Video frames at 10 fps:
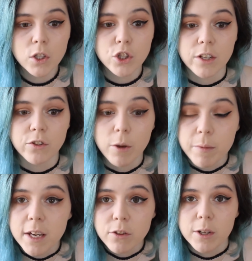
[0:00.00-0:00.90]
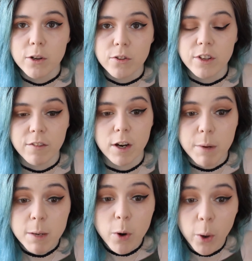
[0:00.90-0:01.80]
Should I stop there so I don't stuff it up
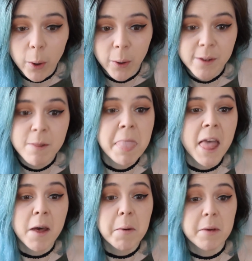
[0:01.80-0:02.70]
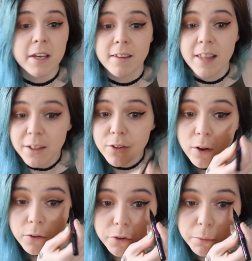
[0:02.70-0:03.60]
anymore? Because that's
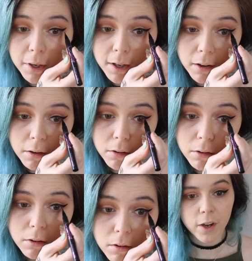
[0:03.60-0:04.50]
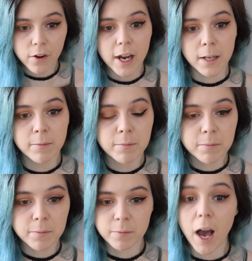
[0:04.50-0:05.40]
not too bad. Alright,
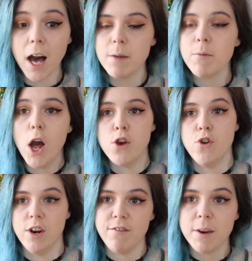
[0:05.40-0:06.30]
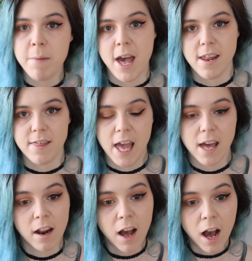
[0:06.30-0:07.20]
I'm not even mad at
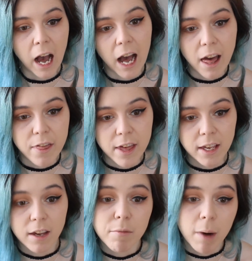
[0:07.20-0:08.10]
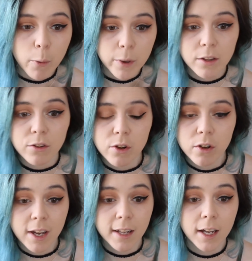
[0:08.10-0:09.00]
that. I think if my wings
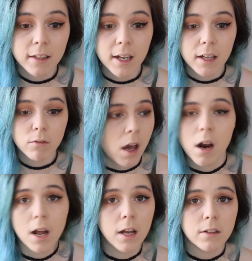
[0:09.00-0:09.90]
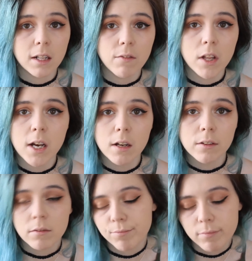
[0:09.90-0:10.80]
turned out like that and I had to leave the
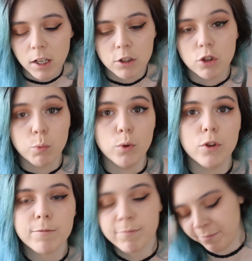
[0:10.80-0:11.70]
house, I just would.